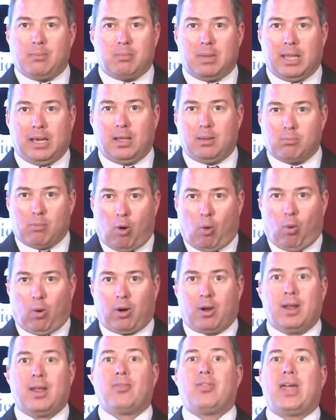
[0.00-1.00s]
many
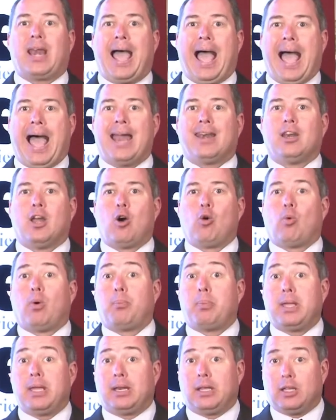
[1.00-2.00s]
more that I know will
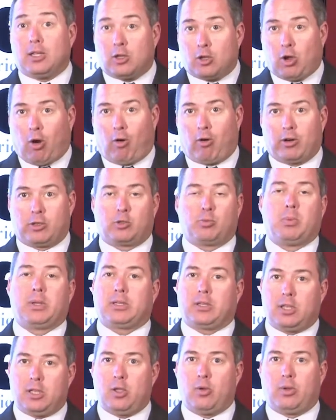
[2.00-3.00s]
be an
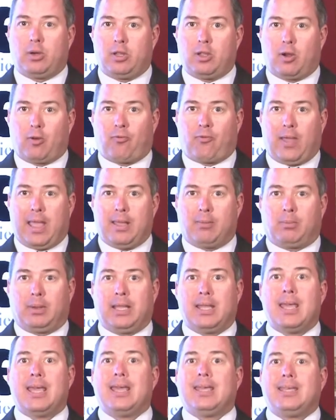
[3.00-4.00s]
encouragement to you and to your
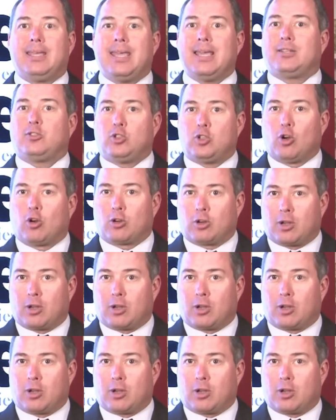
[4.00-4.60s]
family. Get your